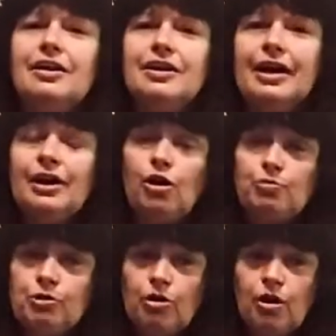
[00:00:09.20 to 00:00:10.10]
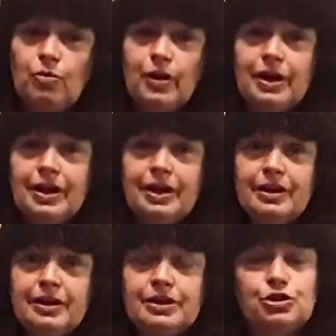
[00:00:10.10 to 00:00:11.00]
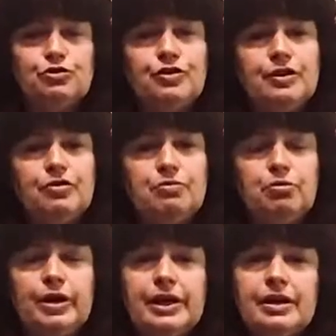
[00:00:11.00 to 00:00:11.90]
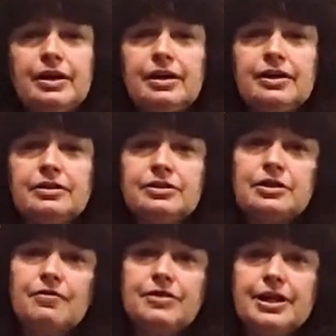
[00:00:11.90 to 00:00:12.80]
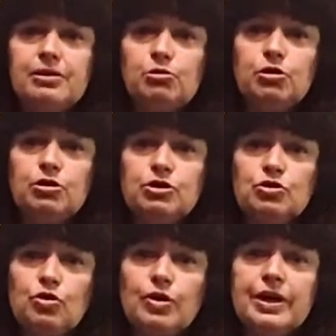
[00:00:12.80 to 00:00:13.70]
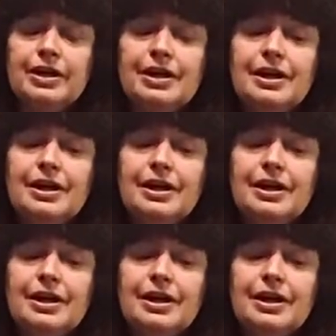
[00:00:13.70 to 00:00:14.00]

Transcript: Okay, I hope you're all ready. Get your favorite blanket, stuffed animal, or toy,